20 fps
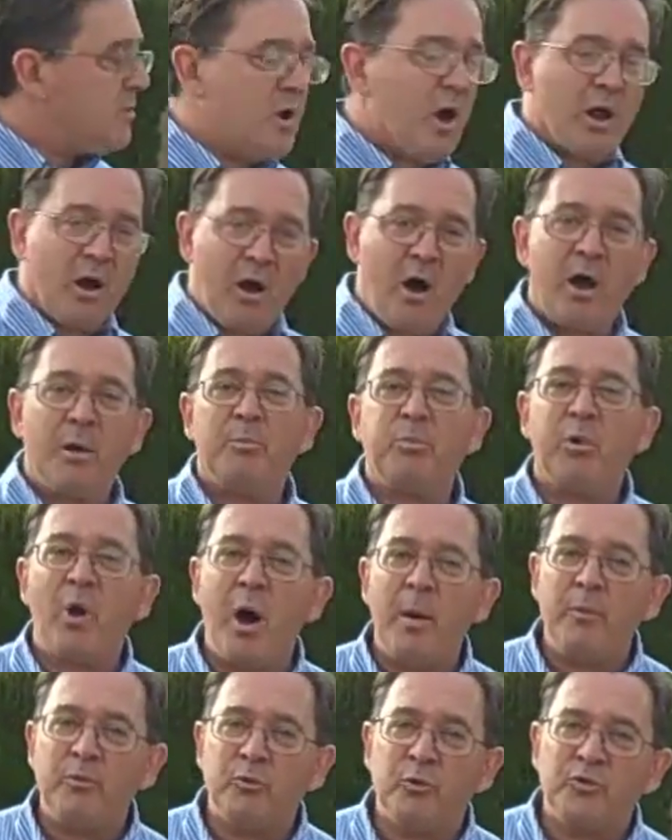got a lot of
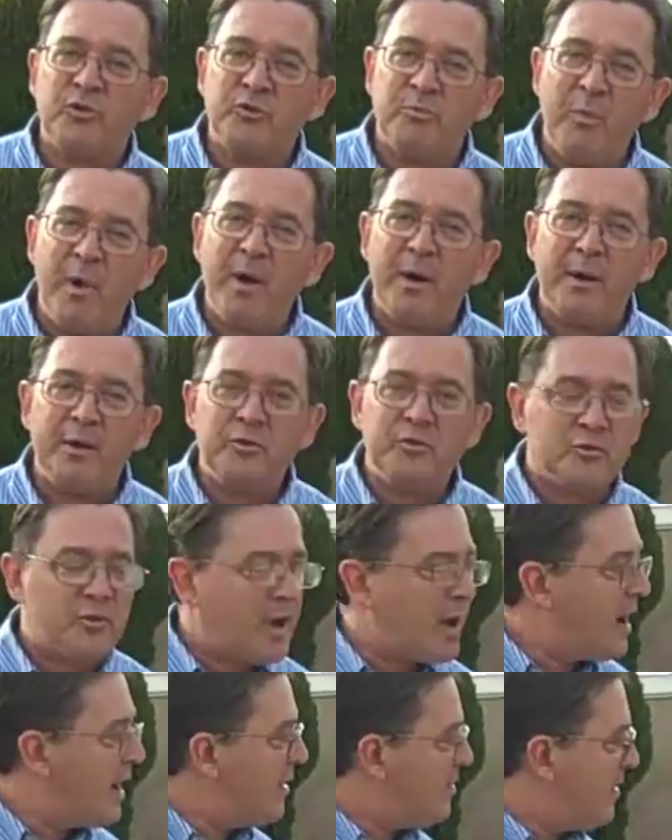problems with smell
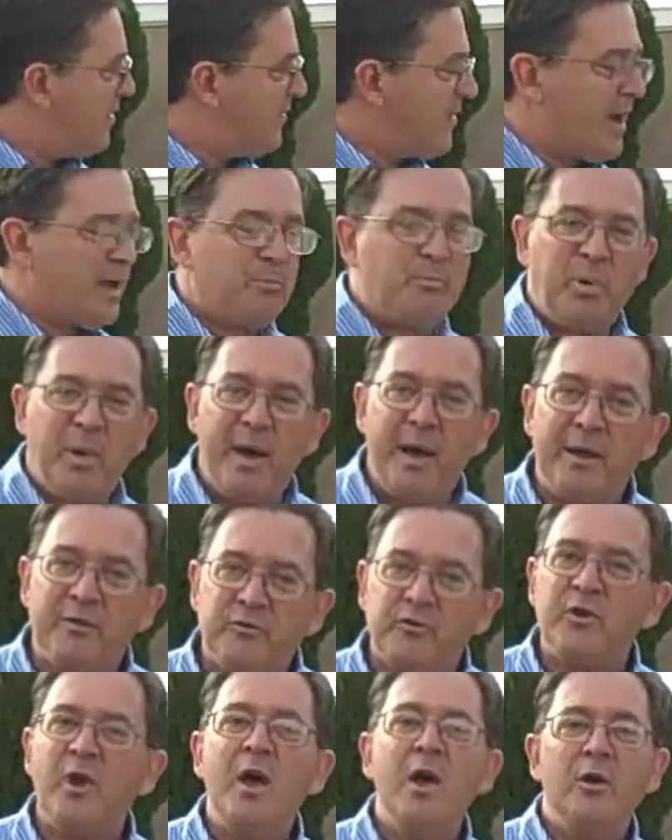inside. They've had
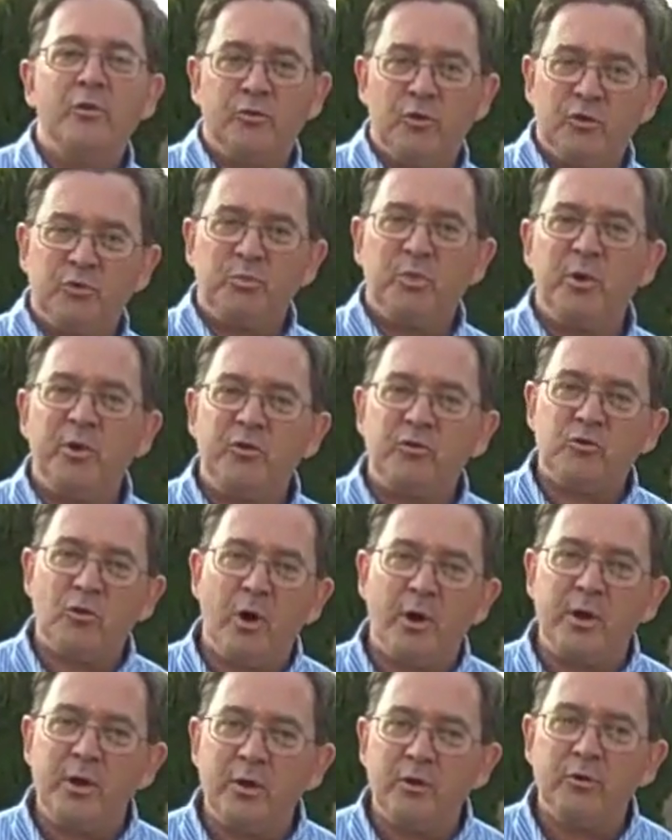pets, so it's pretty
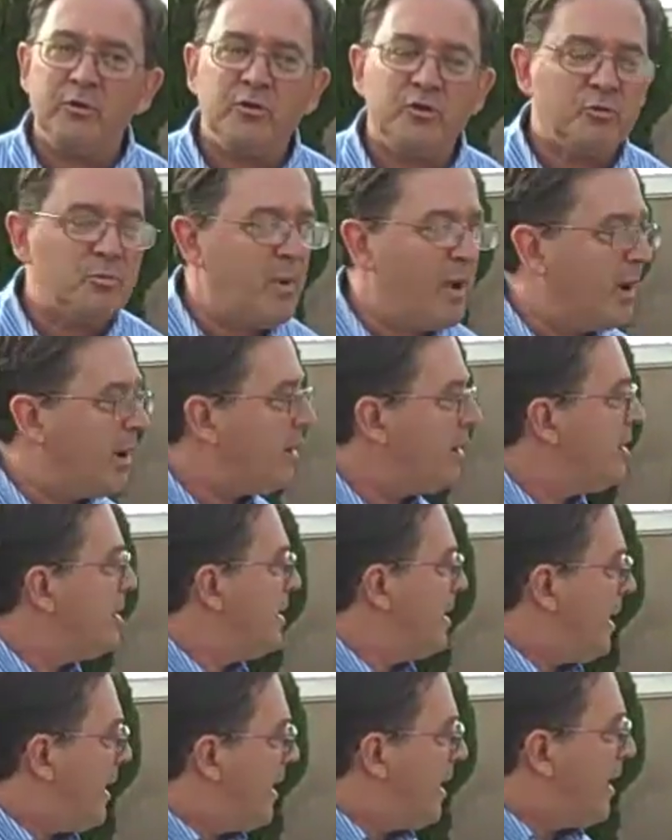strong urine smell.
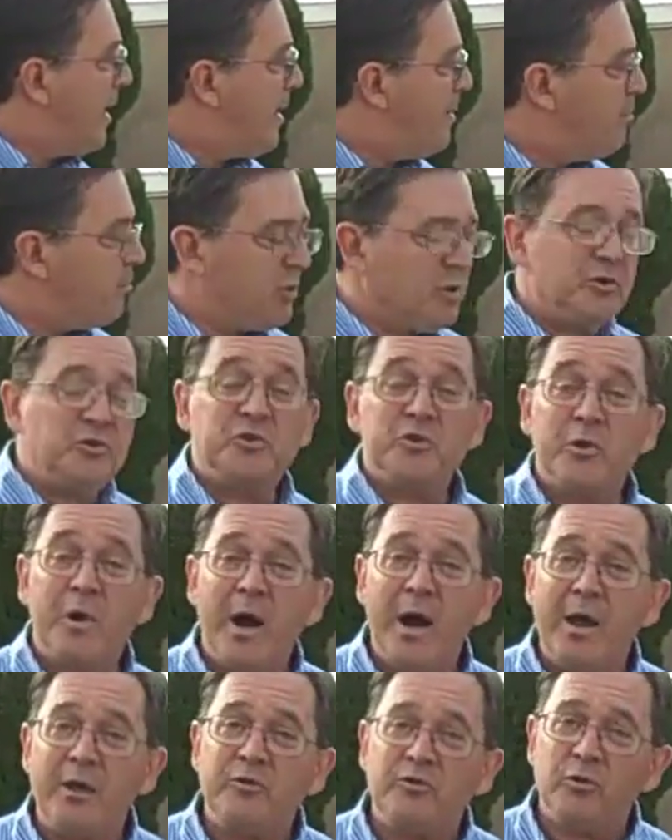Burns your
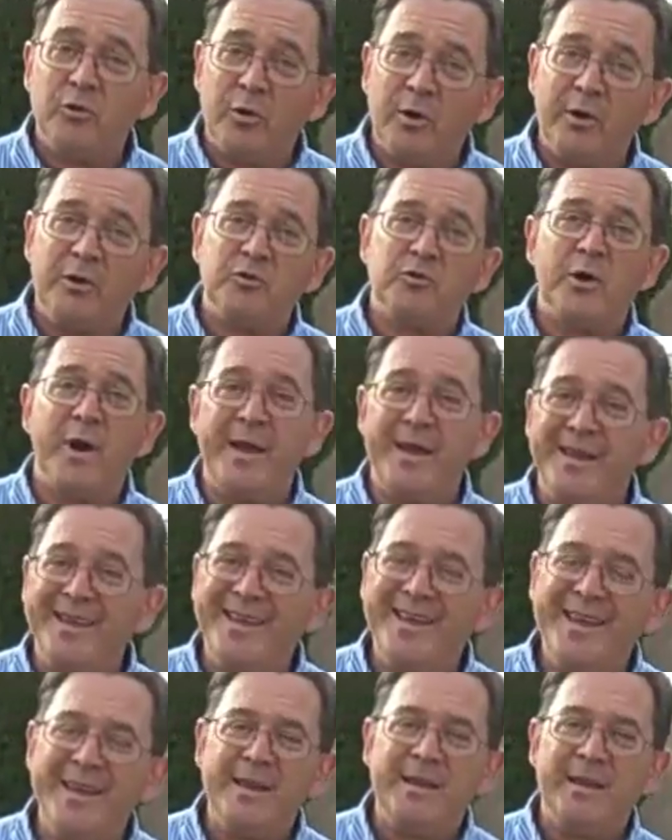eyes, so we're going to try and
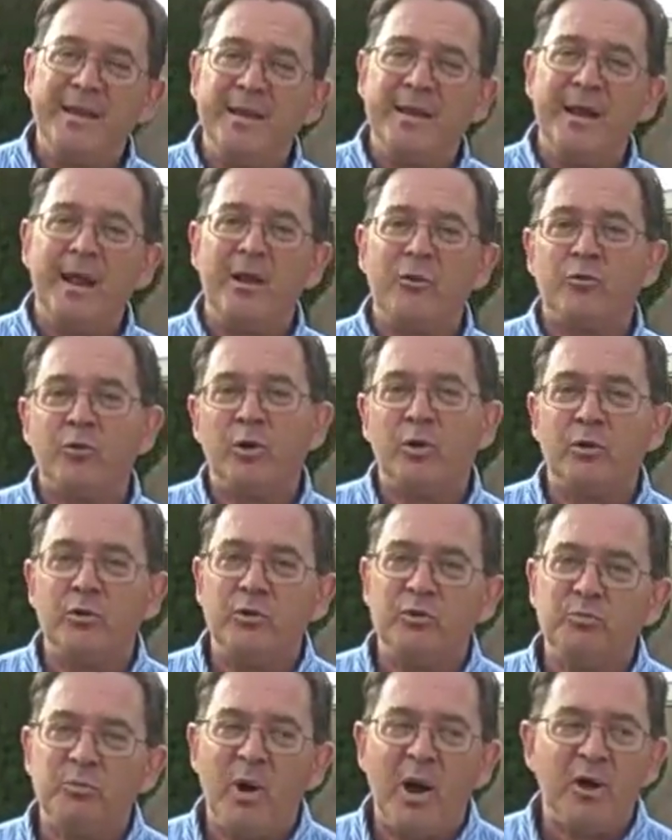get in and get out as
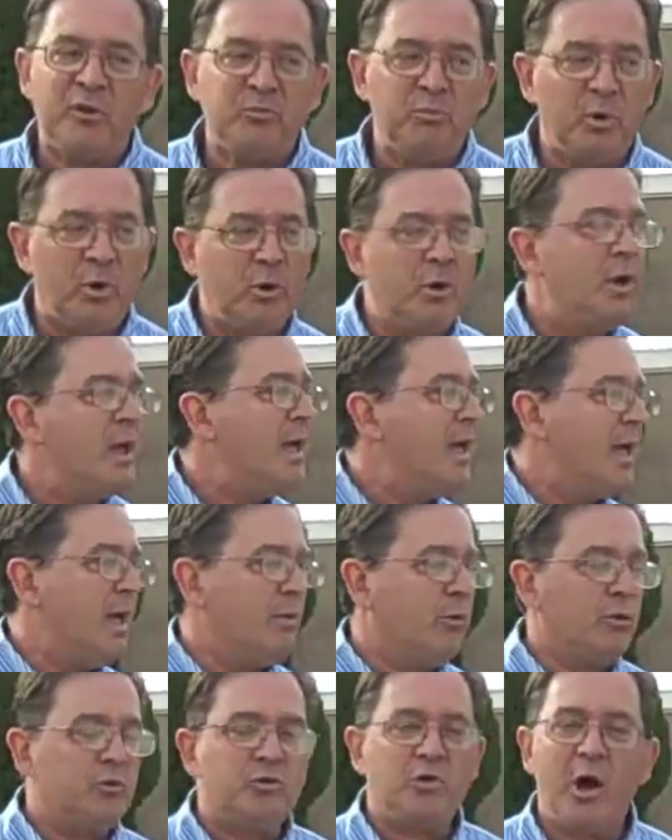quickly as possible,
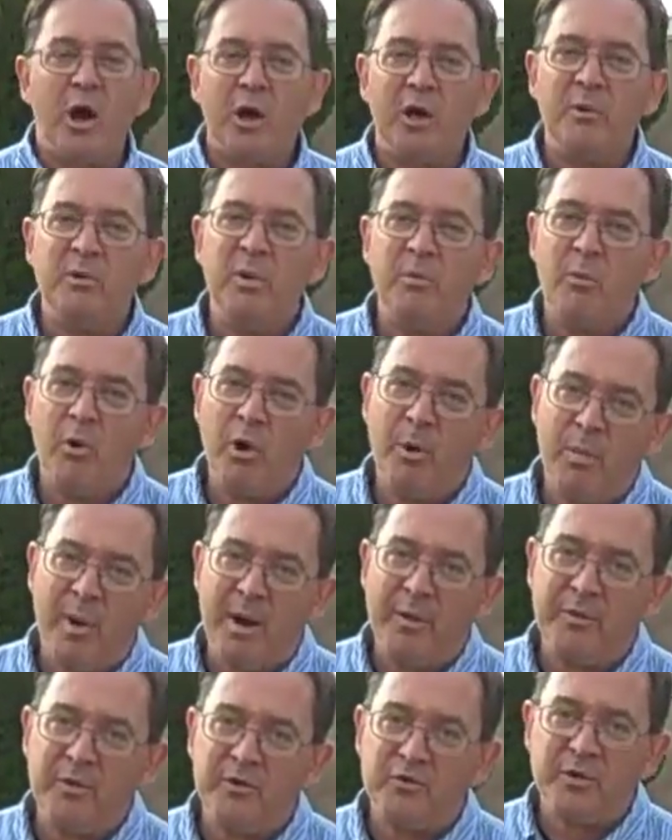and we'll talk a little bit more
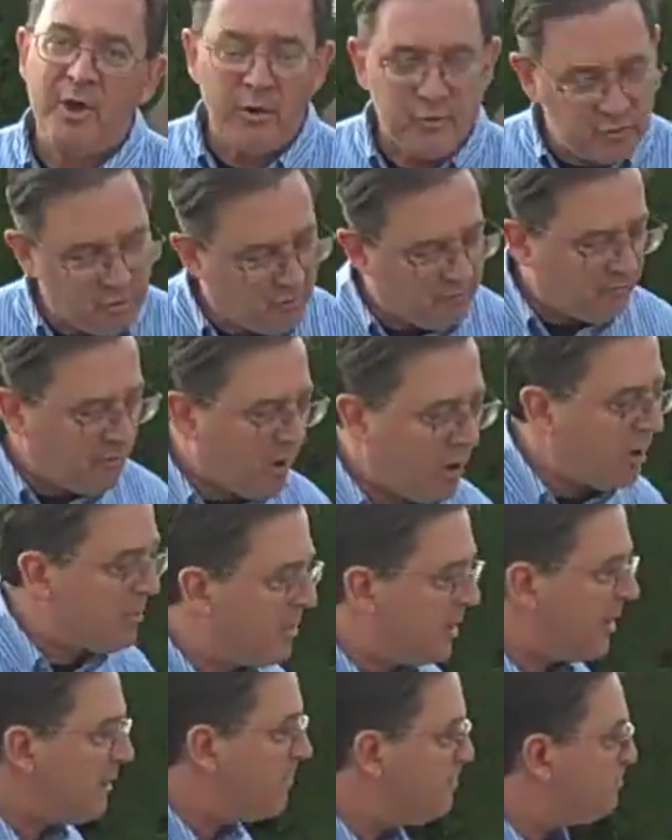about this house. So follow
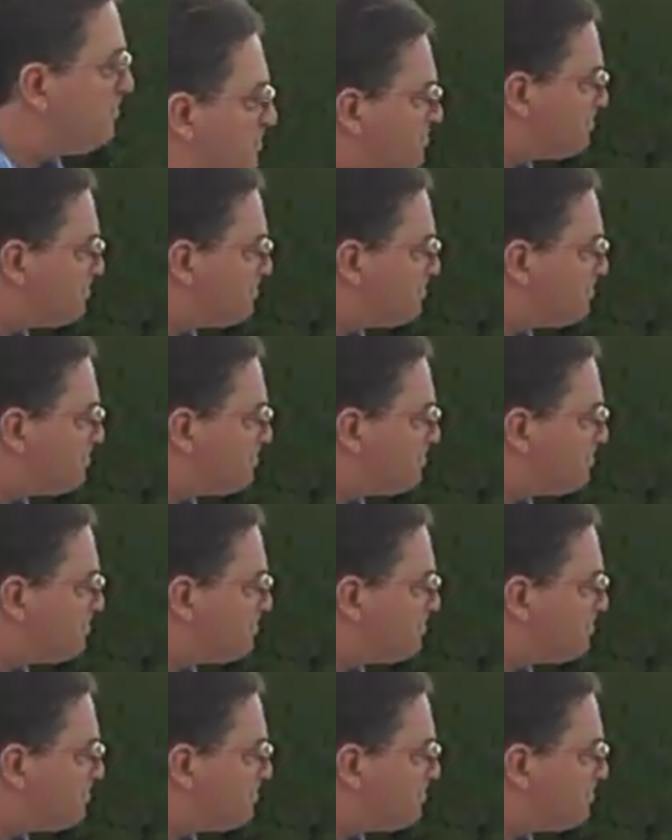me.